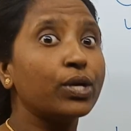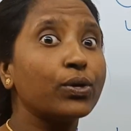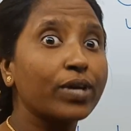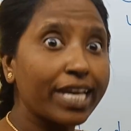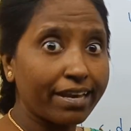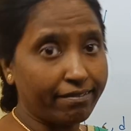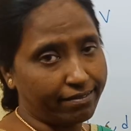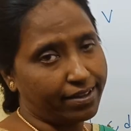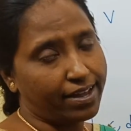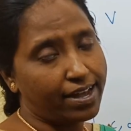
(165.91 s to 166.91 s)
to give
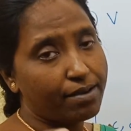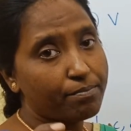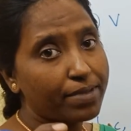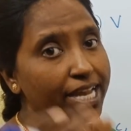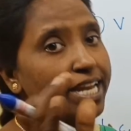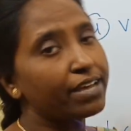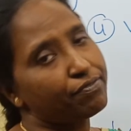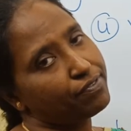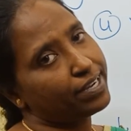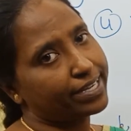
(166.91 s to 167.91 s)
a
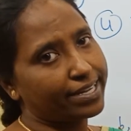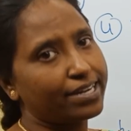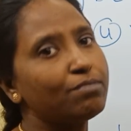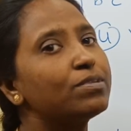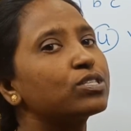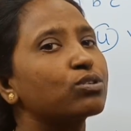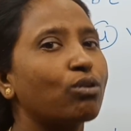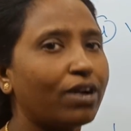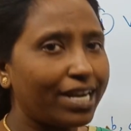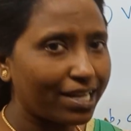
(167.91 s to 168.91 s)
meaningful term is
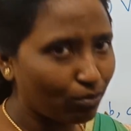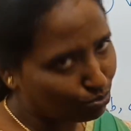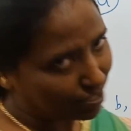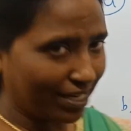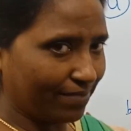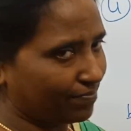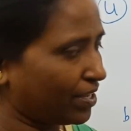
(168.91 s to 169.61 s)
called a word.